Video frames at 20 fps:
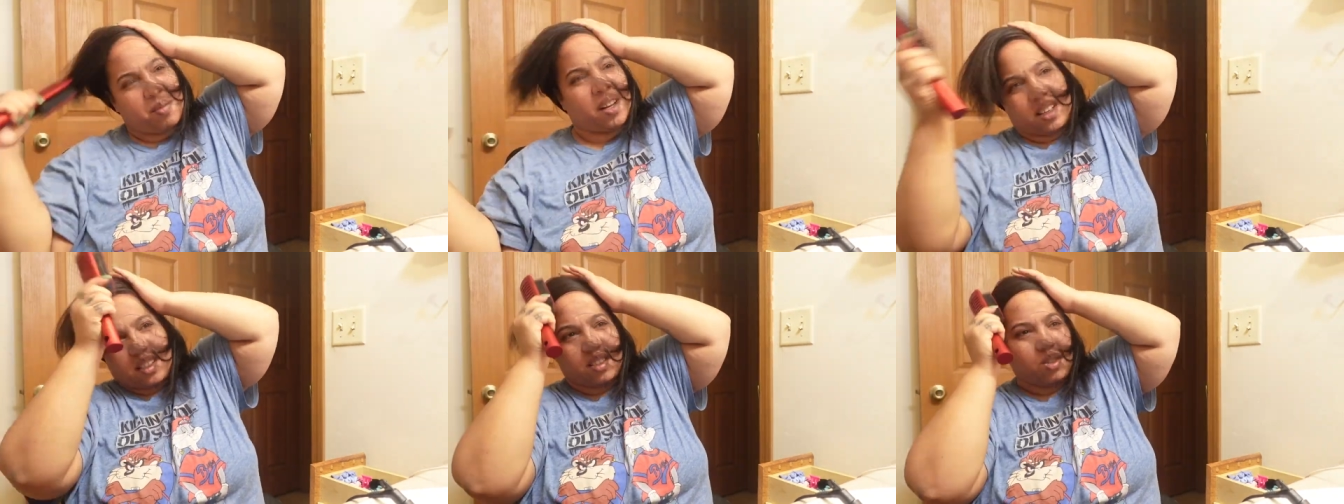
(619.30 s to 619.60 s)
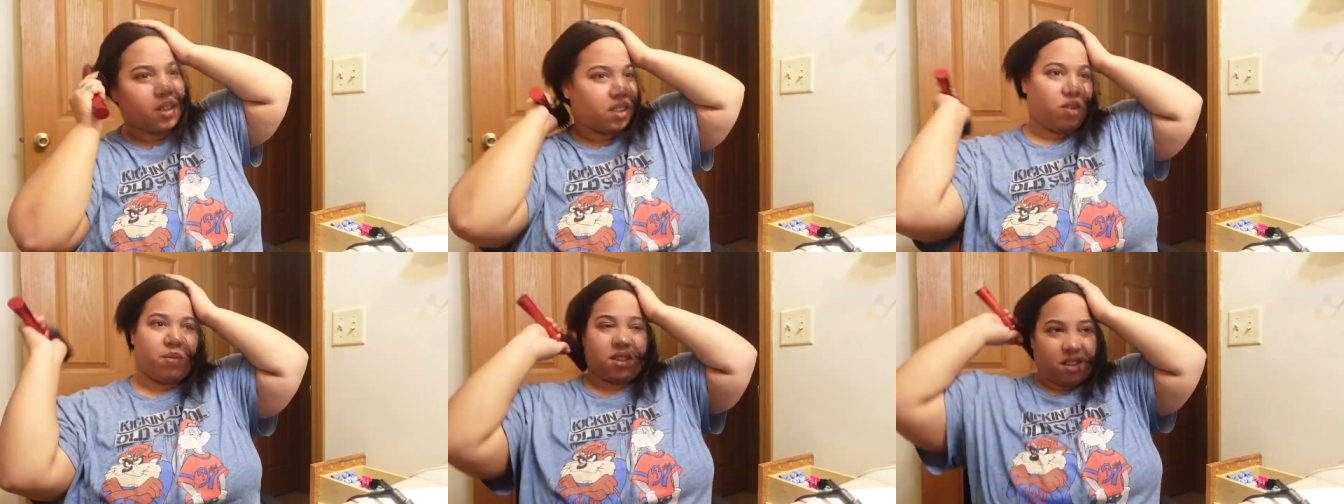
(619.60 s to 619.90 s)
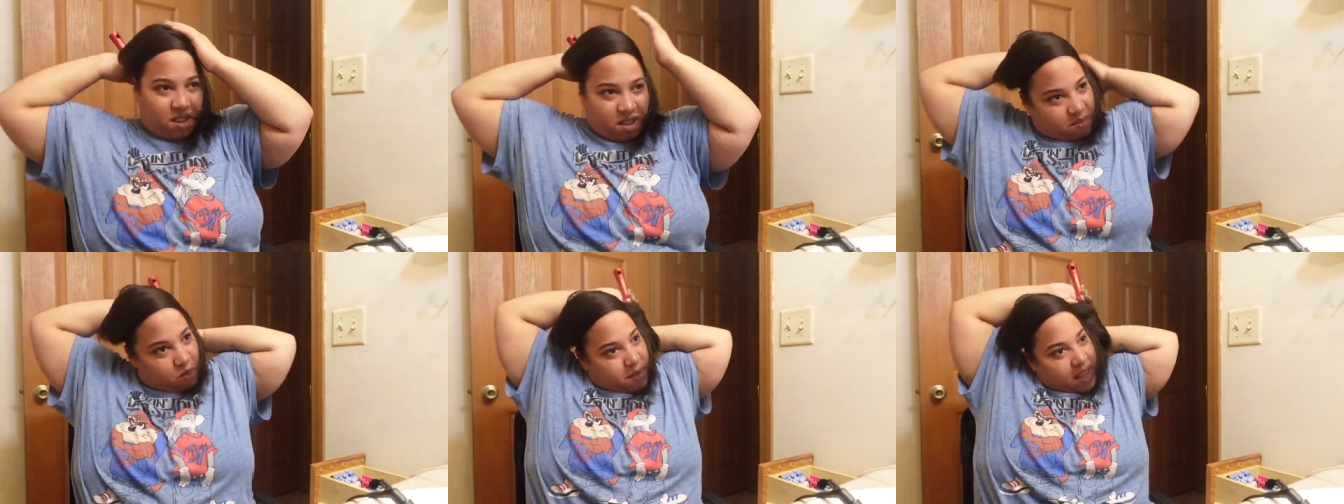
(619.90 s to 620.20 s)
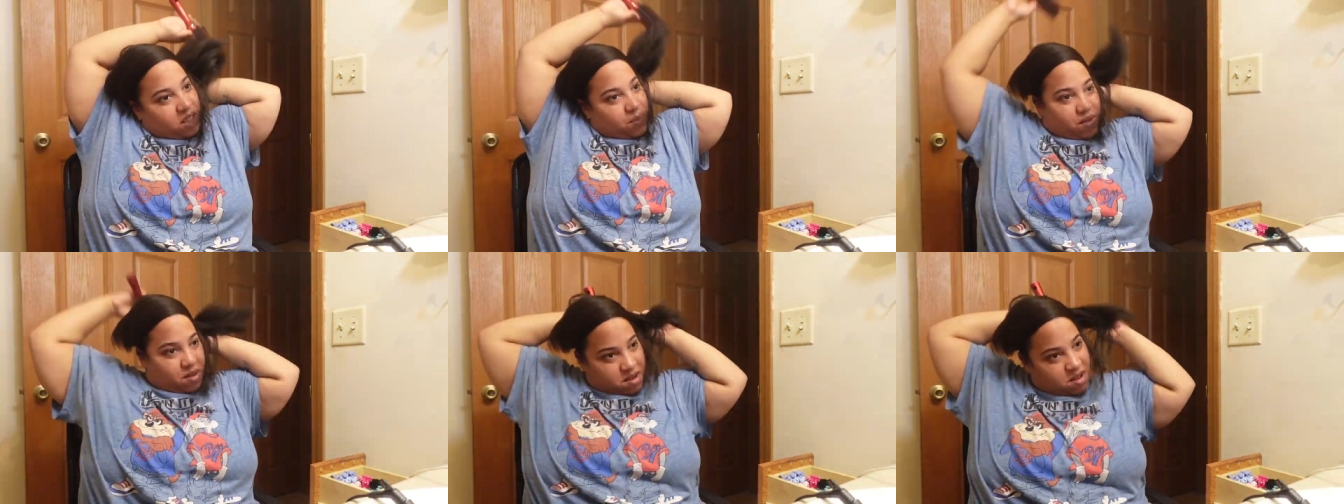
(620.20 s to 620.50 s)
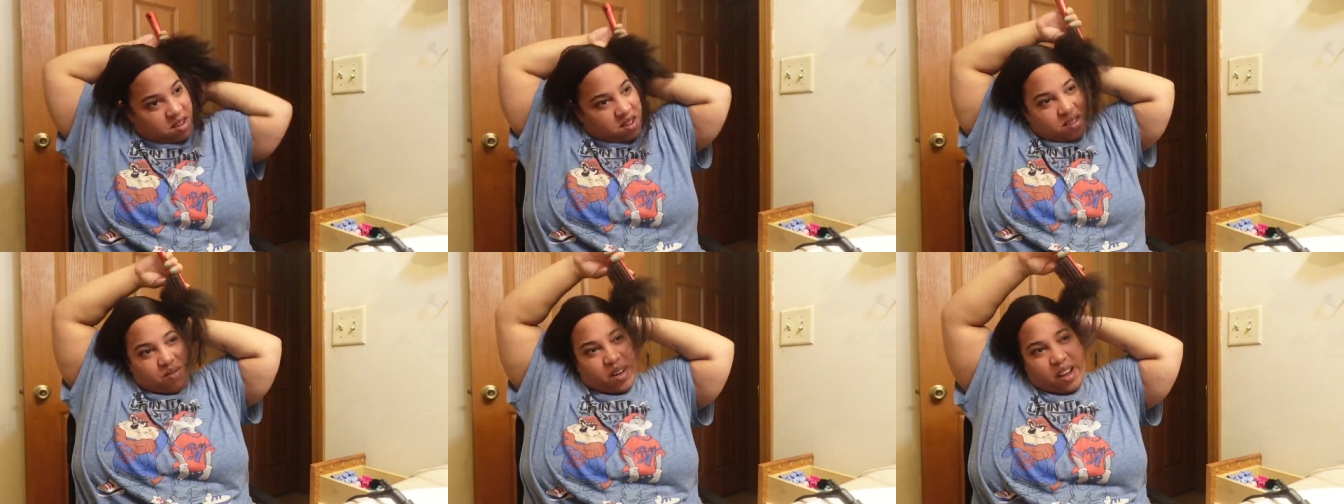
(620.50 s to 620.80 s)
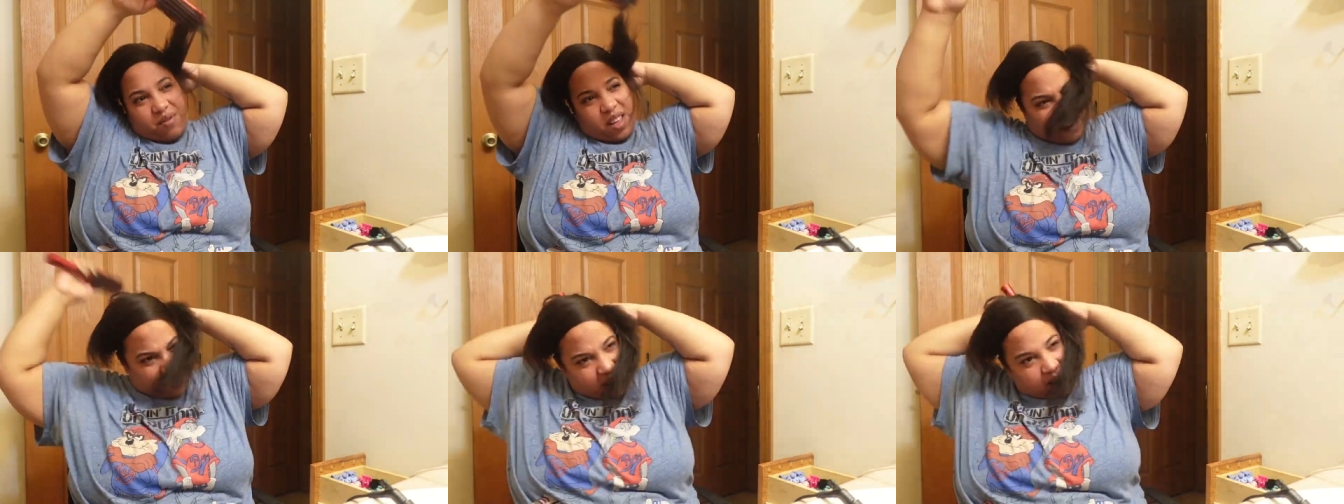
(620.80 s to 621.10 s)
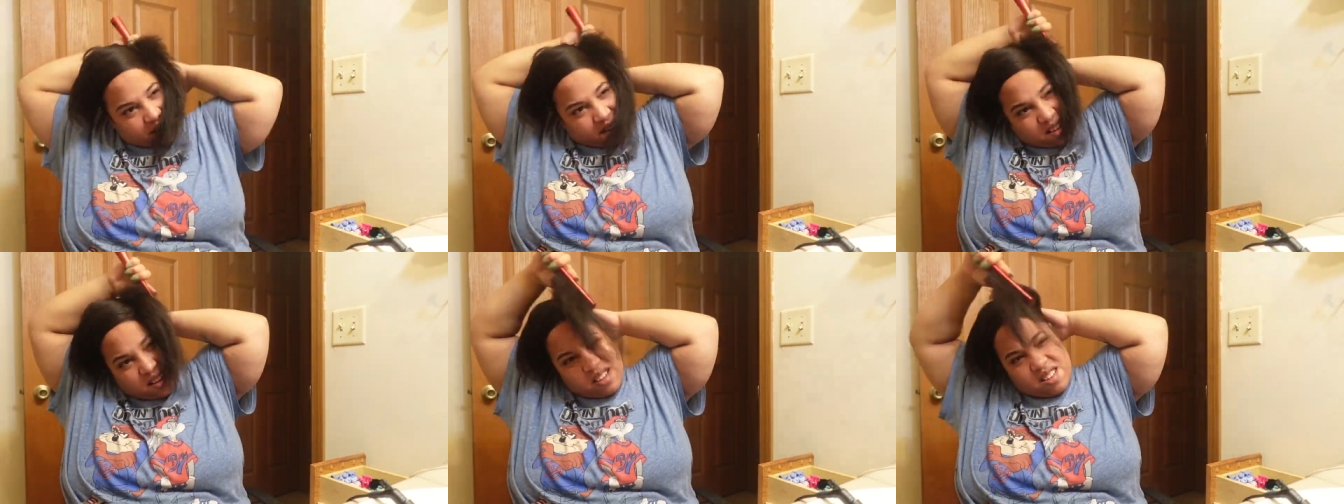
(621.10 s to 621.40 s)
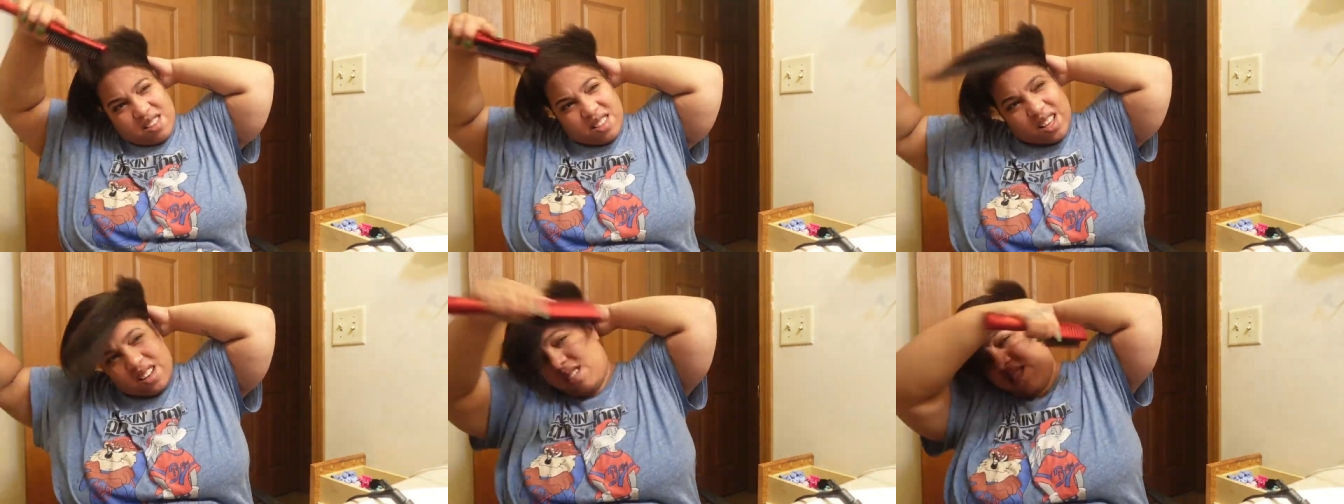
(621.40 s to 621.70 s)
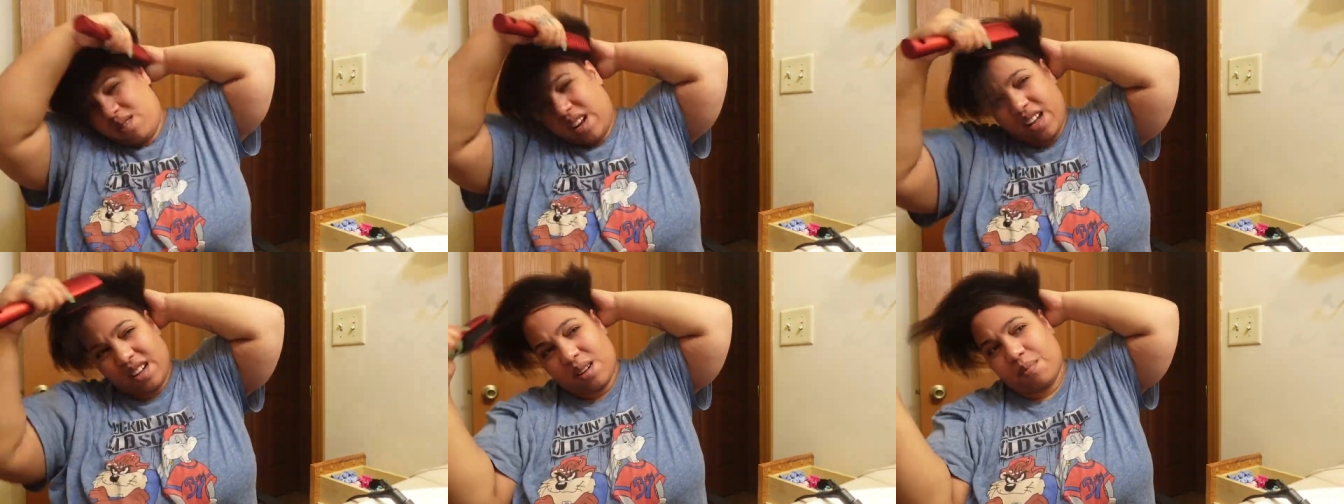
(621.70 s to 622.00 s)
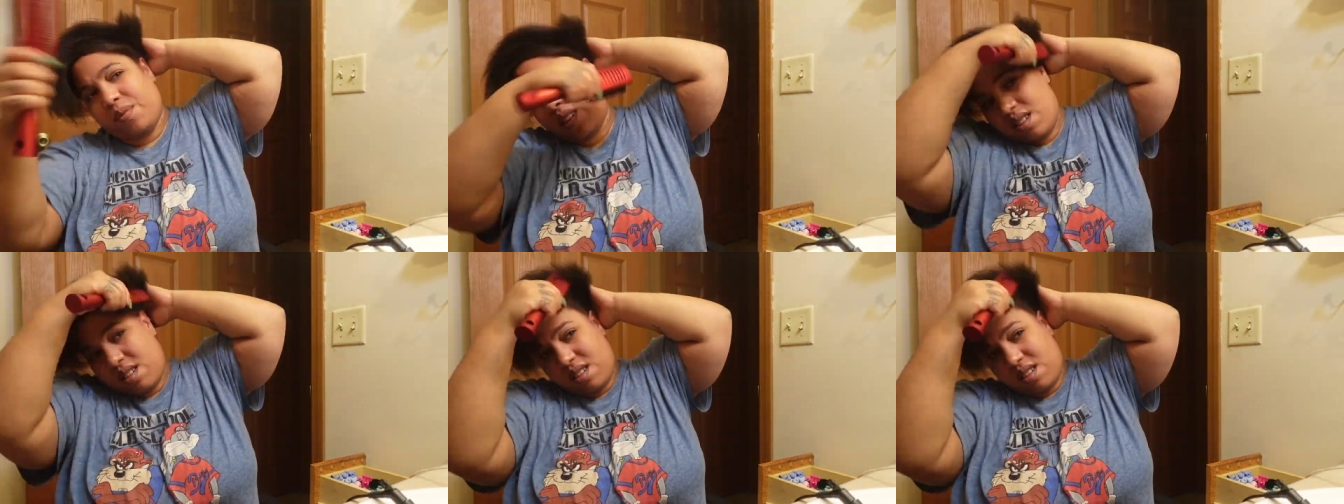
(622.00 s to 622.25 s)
it's so much more manageable when I earn it than when I, um,